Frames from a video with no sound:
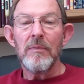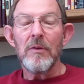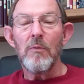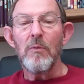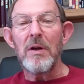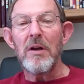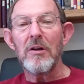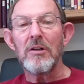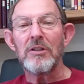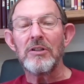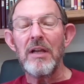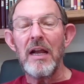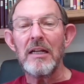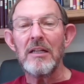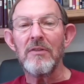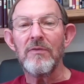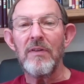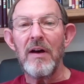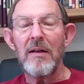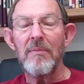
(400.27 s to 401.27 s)
We are
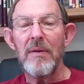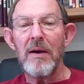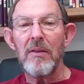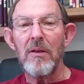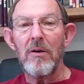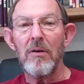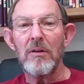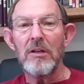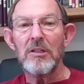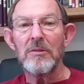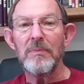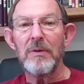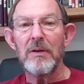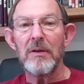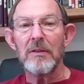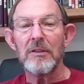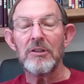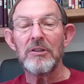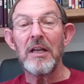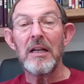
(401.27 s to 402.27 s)
sanctified by the Holy
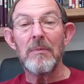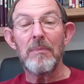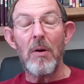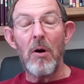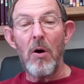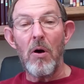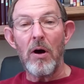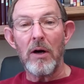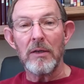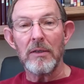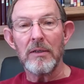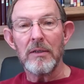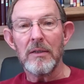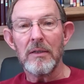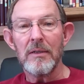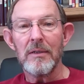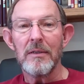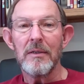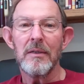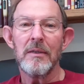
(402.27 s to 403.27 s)
Spirit, set apart.
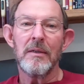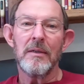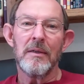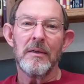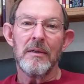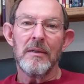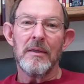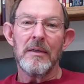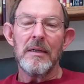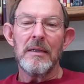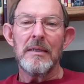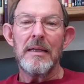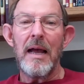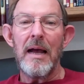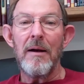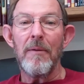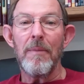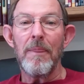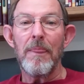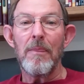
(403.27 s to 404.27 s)

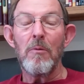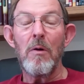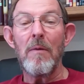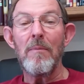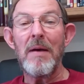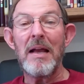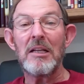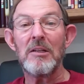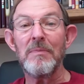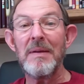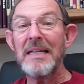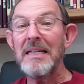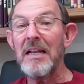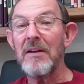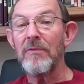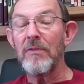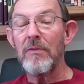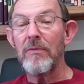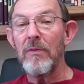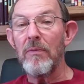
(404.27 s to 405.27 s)
Now, what makes me
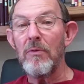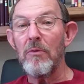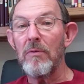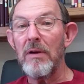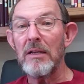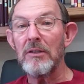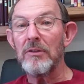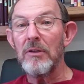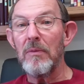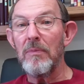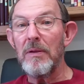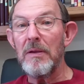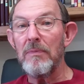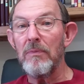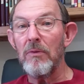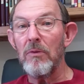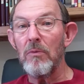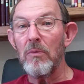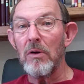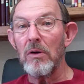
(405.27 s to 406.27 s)
different from the rest of the people
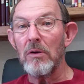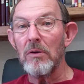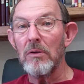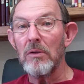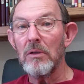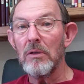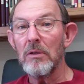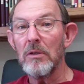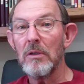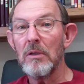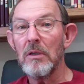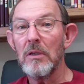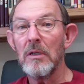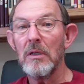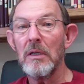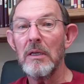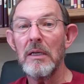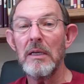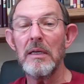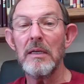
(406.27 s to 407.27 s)
of the world
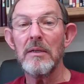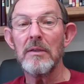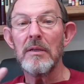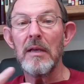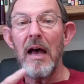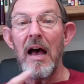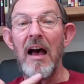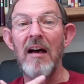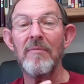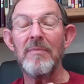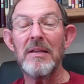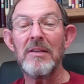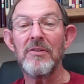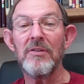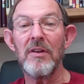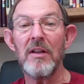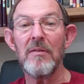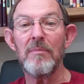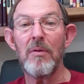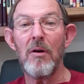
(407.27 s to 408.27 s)
is I've been
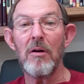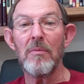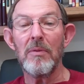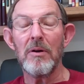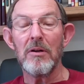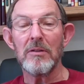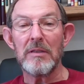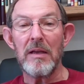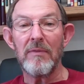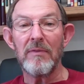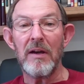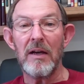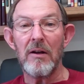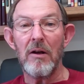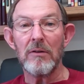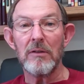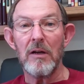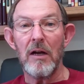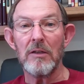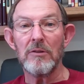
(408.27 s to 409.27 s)
set apart because I've
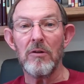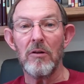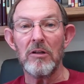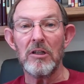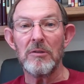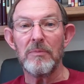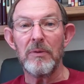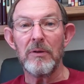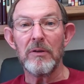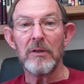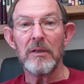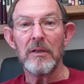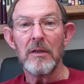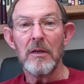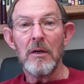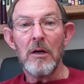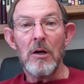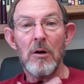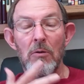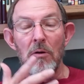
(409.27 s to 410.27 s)
got God's Holy Spirit.
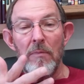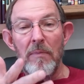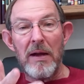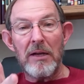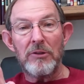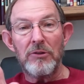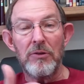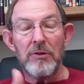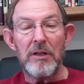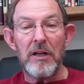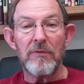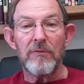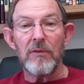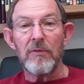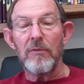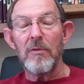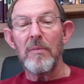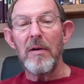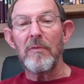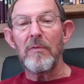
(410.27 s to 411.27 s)
What makes you different
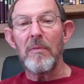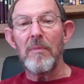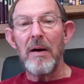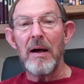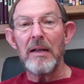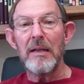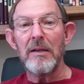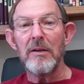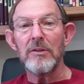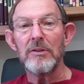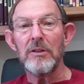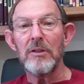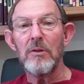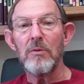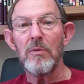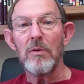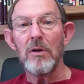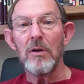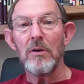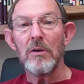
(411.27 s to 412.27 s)
from everybody else in the
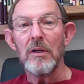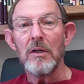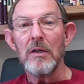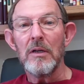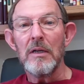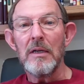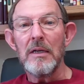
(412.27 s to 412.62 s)
world